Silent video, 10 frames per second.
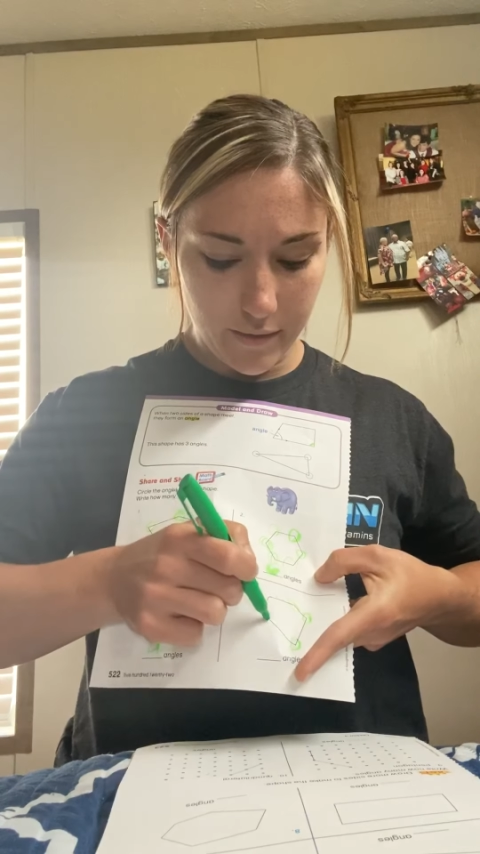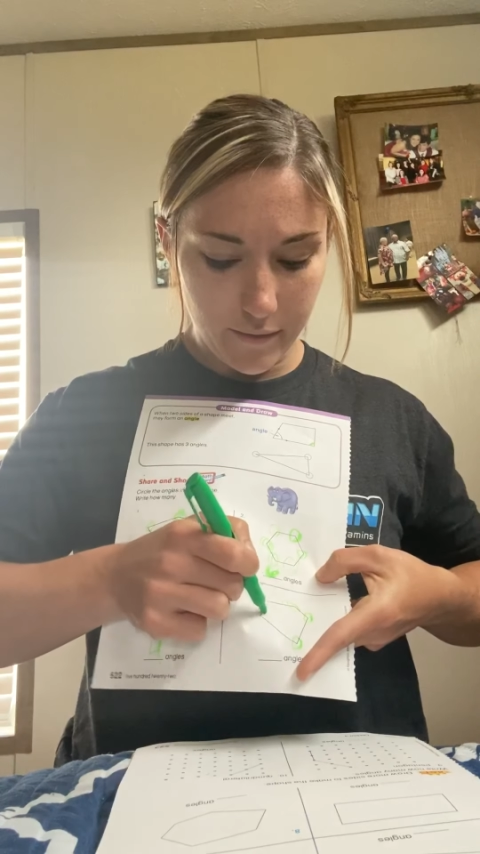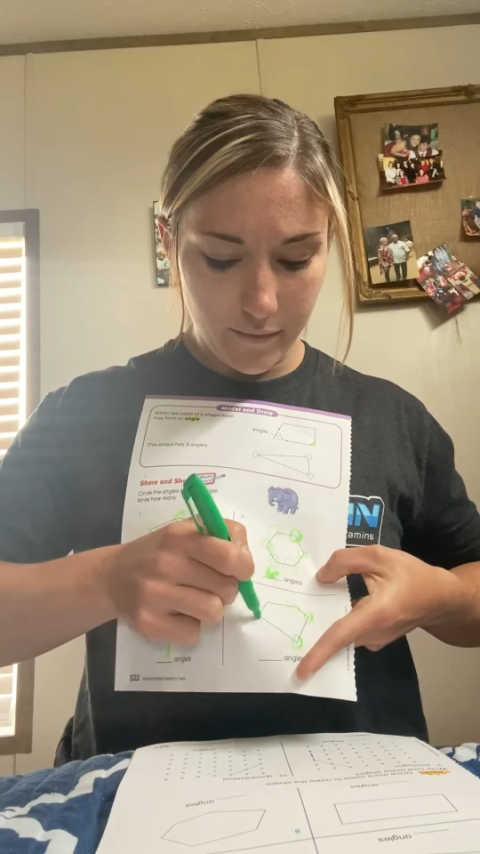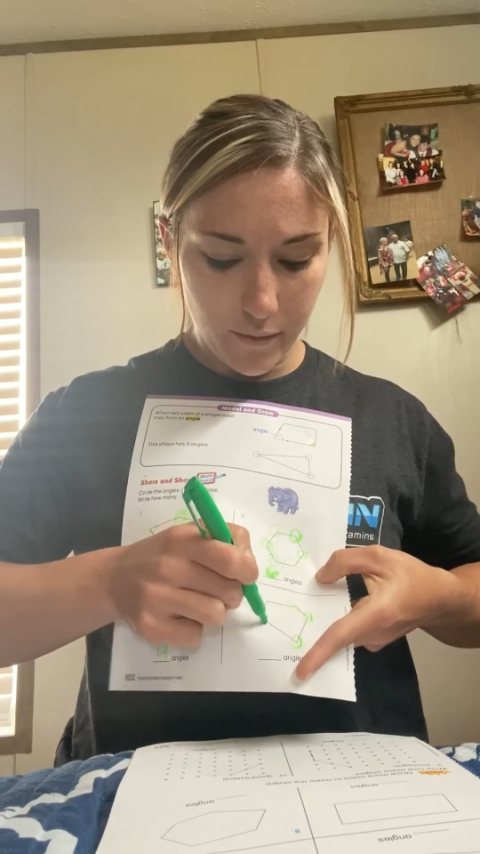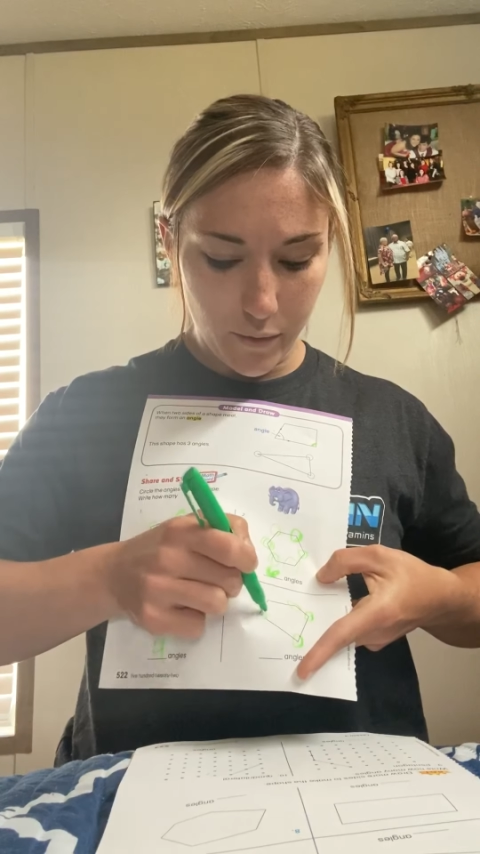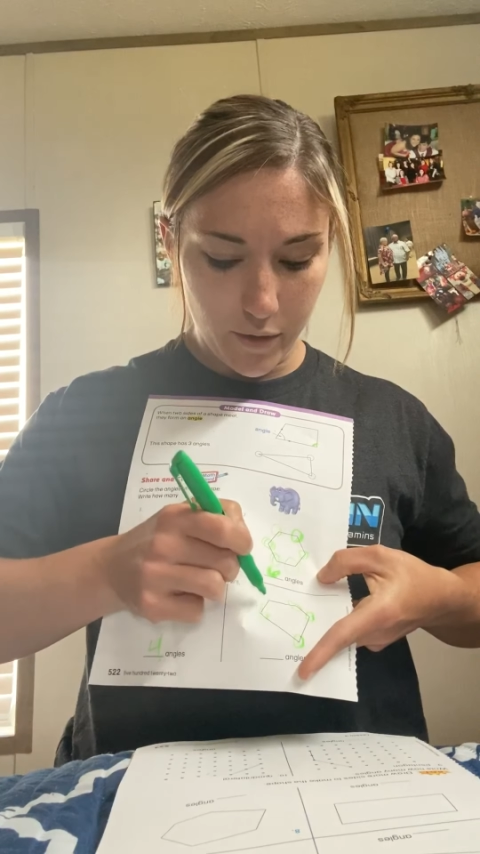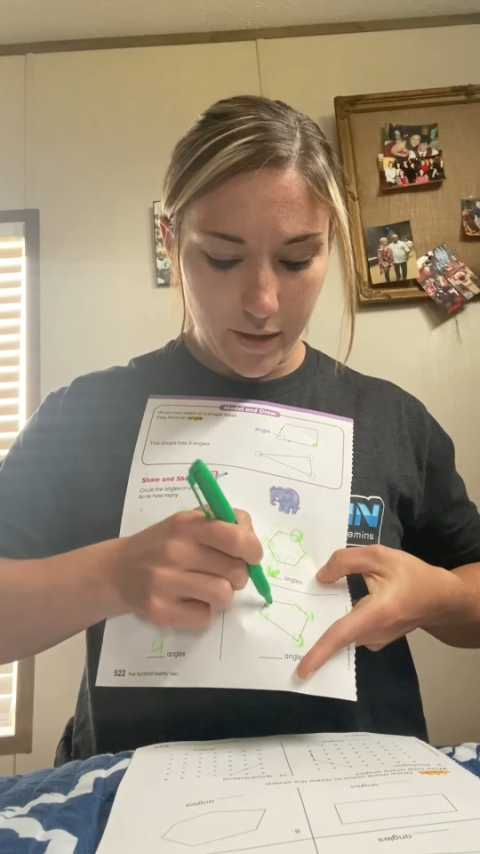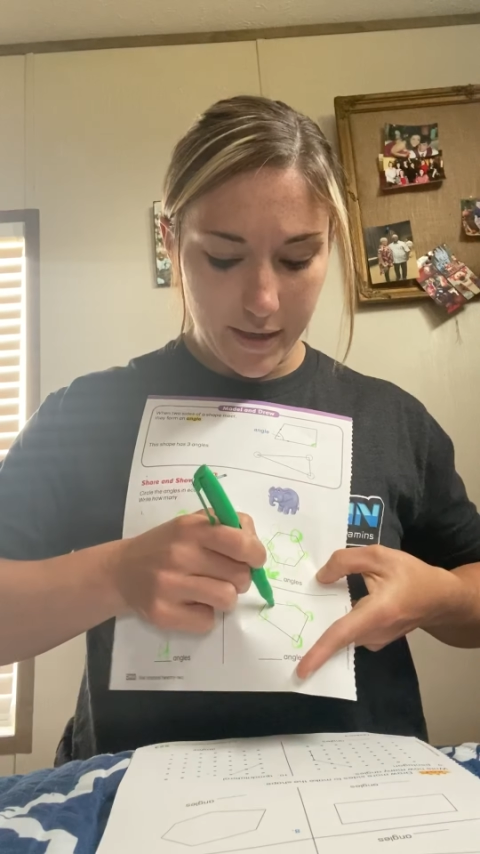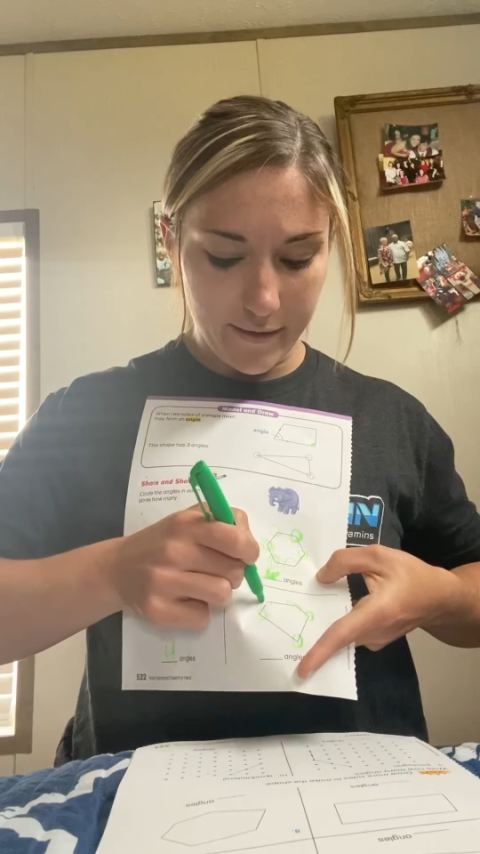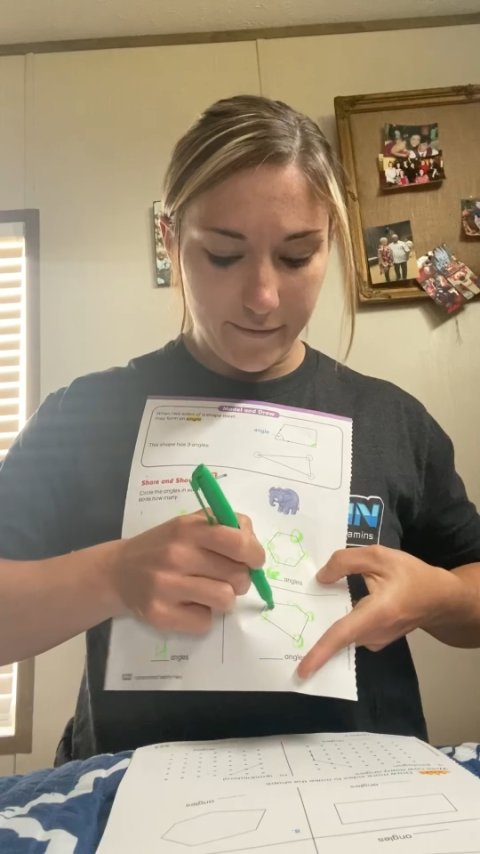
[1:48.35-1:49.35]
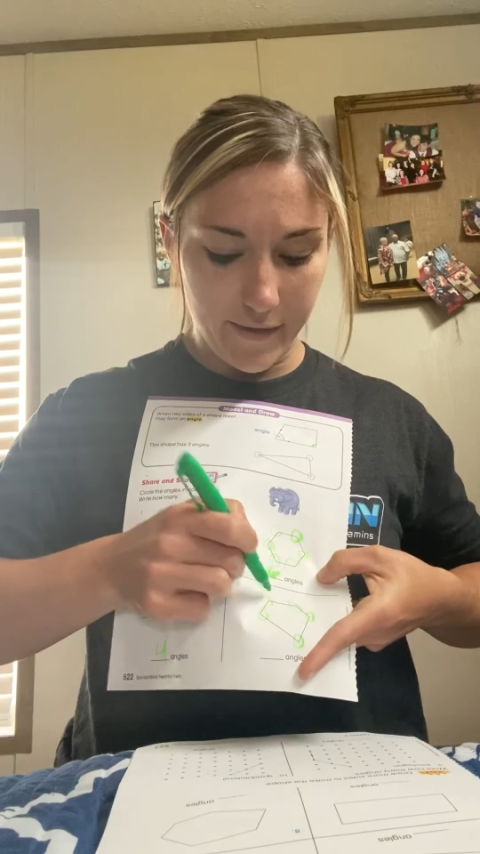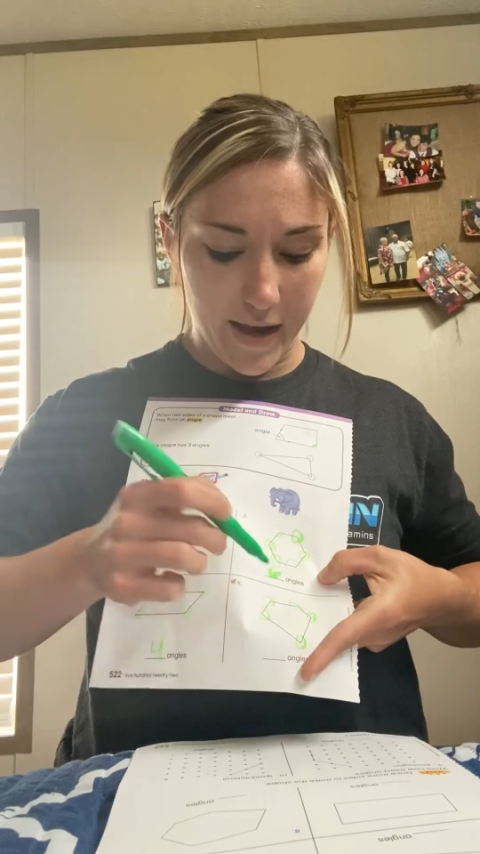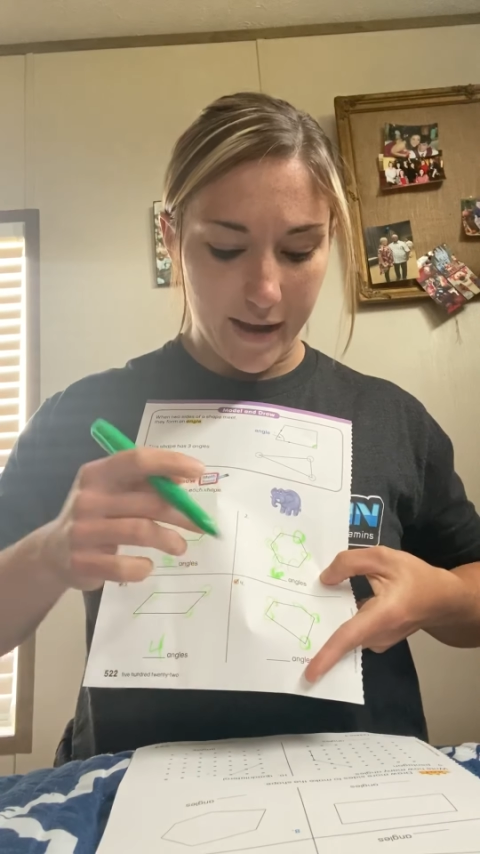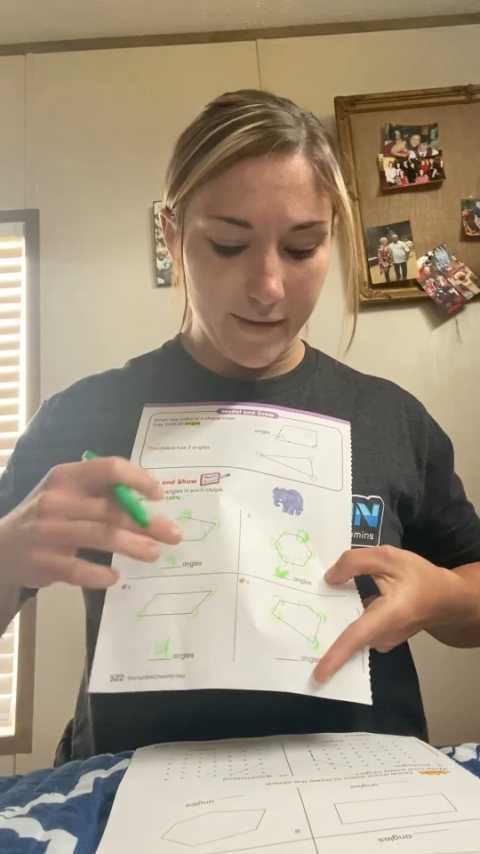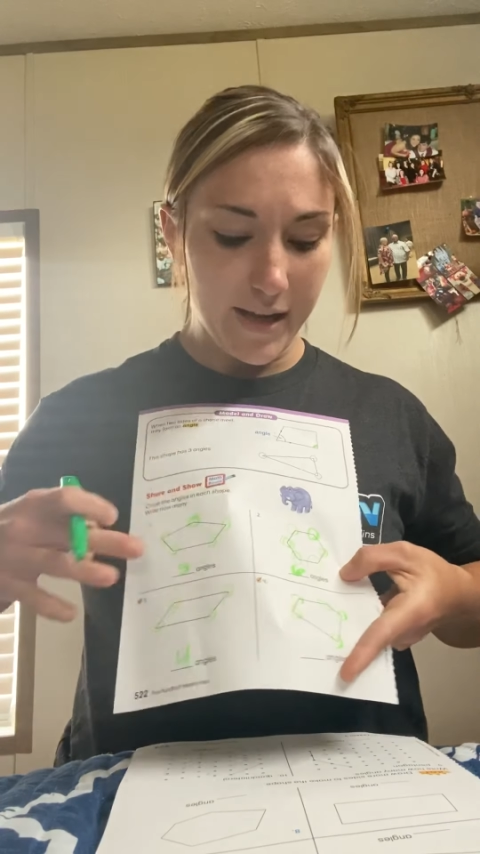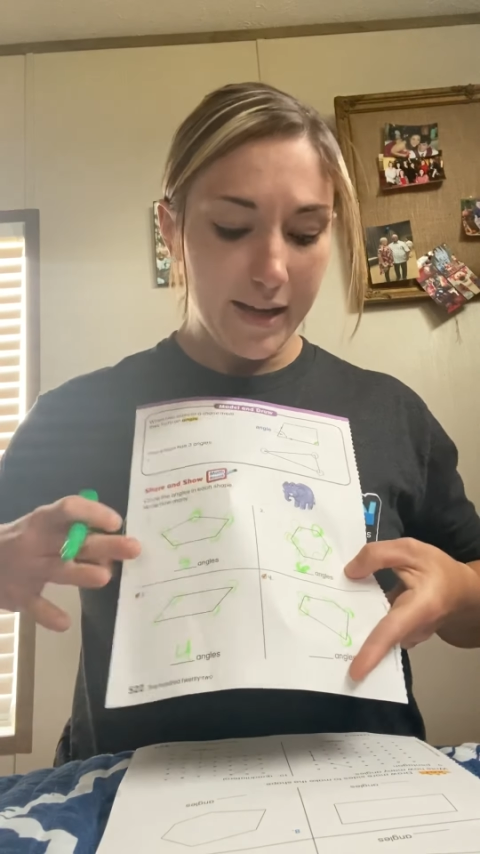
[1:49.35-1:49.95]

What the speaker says: 4, and 5.